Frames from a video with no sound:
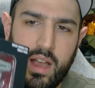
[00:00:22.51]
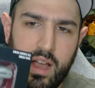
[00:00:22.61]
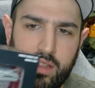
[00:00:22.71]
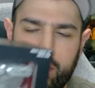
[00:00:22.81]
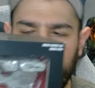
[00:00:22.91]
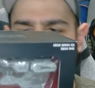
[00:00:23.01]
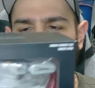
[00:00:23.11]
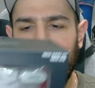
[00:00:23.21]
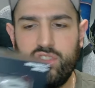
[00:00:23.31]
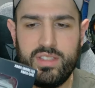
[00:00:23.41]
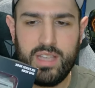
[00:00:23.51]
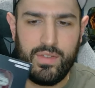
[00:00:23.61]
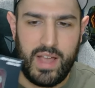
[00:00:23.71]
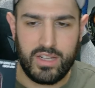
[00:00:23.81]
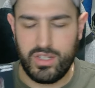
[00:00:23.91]
Uh, the package
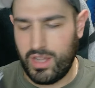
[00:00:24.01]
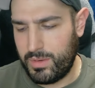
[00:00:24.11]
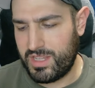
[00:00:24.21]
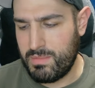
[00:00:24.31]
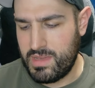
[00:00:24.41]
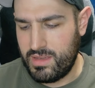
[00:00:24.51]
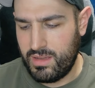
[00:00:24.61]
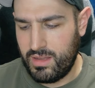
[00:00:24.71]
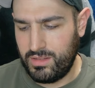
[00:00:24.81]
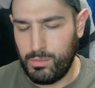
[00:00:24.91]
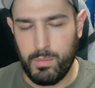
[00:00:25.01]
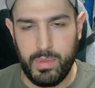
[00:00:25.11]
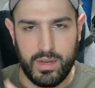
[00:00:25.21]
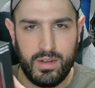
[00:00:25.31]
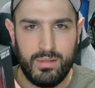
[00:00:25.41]
itself, I actually thought it was going to be a little bit
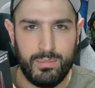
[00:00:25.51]
bigger,